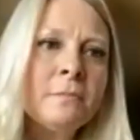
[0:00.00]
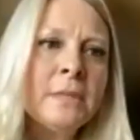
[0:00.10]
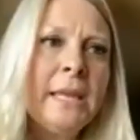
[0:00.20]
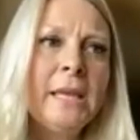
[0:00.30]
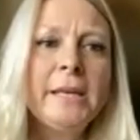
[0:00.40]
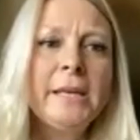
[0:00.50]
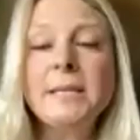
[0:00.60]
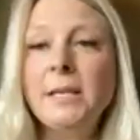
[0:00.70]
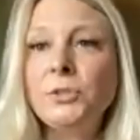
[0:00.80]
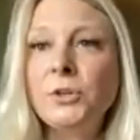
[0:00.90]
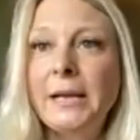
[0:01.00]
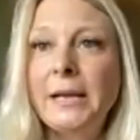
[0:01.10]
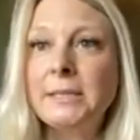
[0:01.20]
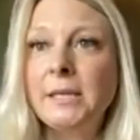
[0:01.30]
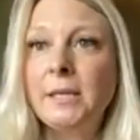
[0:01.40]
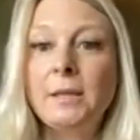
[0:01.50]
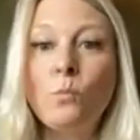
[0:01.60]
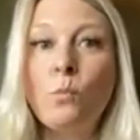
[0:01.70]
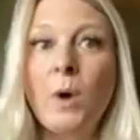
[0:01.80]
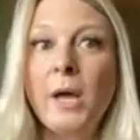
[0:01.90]
And it's interesting
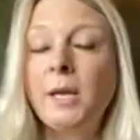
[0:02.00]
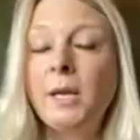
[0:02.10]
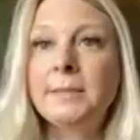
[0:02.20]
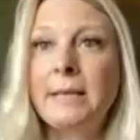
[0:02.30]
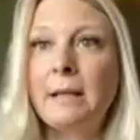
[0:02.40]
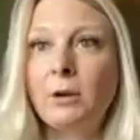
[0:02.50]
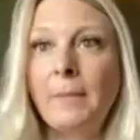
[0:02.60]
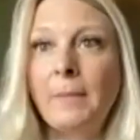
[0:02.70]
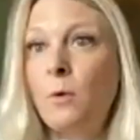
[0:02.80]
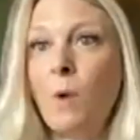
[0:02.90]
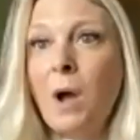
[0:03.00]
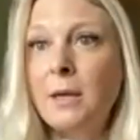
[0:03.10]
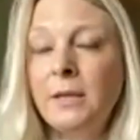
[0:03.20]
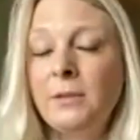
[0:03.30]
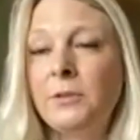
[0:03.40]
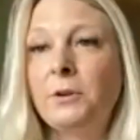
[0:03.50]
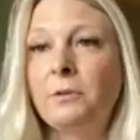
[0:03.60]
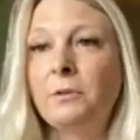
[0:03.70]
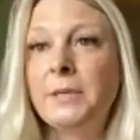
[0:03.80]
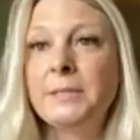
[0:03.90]
what a seller might want in their
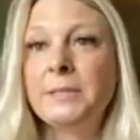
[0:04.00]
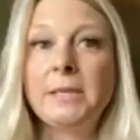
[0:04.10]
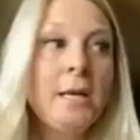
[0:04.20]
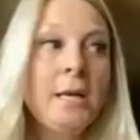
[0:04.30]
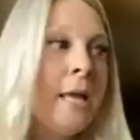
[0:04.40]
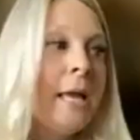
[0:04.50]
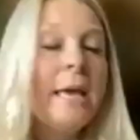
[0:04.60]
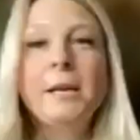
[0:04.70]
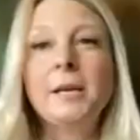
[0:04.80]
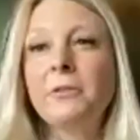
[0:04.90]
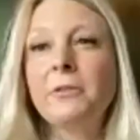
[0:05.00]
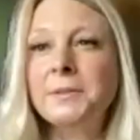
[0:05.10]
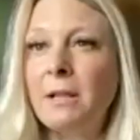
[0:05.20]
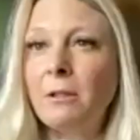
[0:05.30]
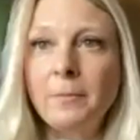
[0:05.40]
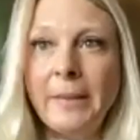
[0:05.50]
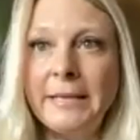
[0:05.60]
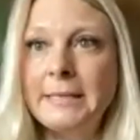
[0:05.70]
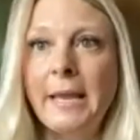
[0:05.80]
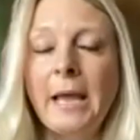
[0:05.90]
listing. And another seller may
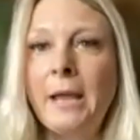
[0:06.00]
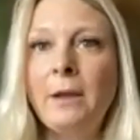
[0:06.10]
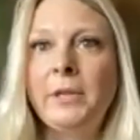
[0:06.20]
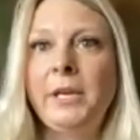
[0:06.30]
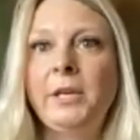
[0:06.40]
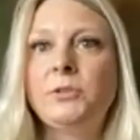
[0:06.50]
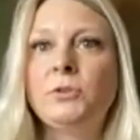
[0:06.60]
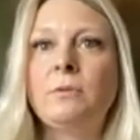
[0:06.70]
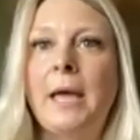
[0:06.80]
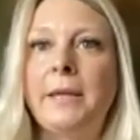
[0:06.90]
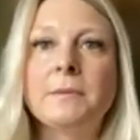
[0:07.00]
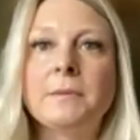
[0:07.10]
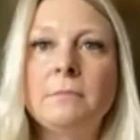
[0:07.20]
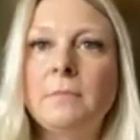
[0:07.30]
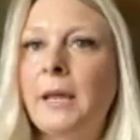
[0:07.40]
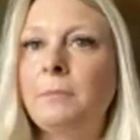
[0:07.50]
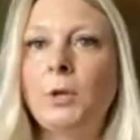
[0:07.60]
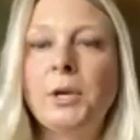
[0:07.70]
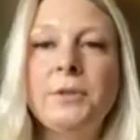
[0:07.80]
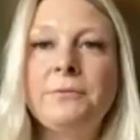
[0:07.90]
say, I only need 2 lines. Let them look
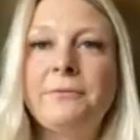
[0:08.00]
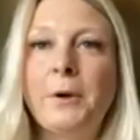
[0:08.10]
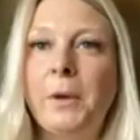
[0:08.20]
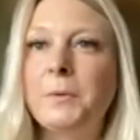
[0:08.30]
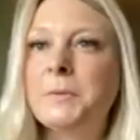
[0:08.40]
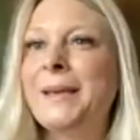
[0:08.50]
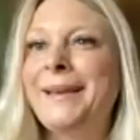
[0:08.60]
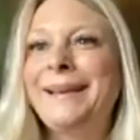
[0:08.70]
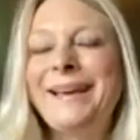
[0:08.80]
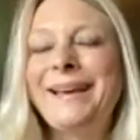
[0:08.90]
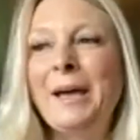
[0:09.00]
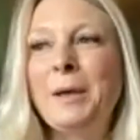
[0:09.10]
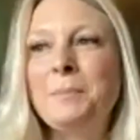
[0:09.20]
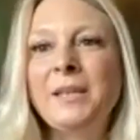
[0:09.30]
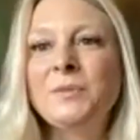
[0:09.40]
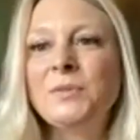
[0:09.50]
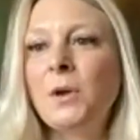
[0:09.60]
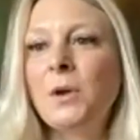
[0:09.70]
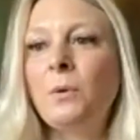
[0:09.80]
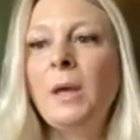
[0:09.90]
at the photos. And
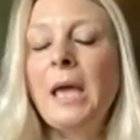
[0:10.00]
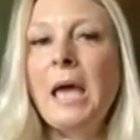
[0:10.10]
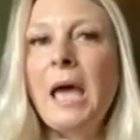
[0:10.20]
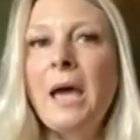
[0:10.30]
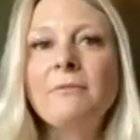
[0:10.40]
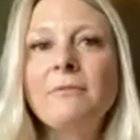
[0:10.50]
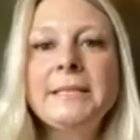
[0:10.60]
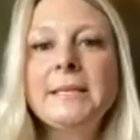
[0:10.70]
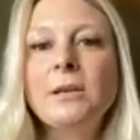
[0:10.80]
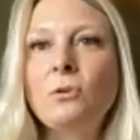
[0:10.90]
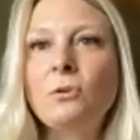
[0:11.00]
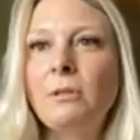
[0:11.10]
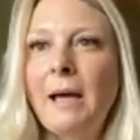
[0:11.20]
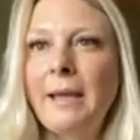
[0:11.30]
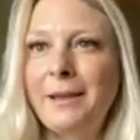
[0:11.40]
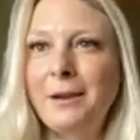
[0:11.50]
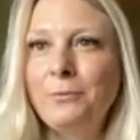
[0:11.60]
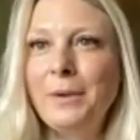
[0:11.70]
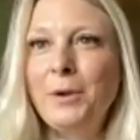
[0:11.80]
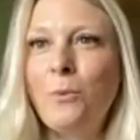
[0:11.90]
so every single client
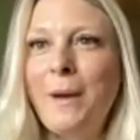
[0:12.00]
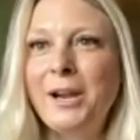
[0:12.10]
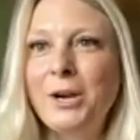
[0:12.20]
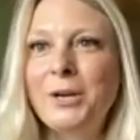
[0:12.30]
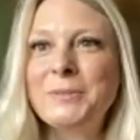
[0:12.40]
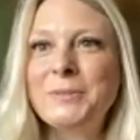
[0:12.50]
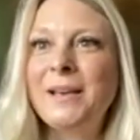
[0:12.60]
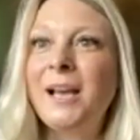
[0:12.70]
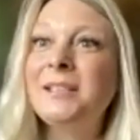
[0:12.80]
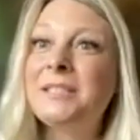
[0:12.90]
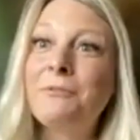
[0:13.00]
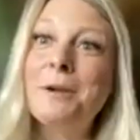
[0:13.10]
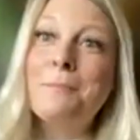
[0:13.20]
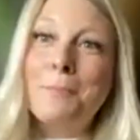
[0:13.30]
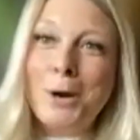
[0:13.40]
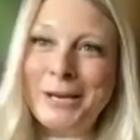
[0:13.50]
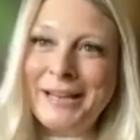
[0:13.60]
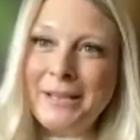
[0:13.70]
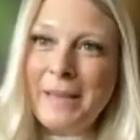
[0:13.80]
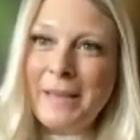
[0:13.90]
requires a different
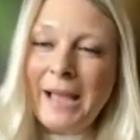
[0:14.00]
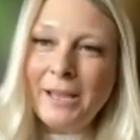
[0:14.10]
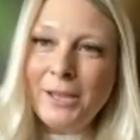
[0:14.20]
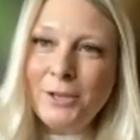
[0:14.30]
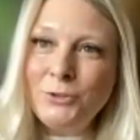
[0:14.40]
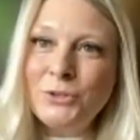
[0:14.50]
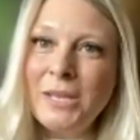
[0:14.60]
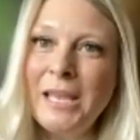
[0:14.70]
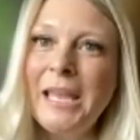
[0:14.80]
marketing package.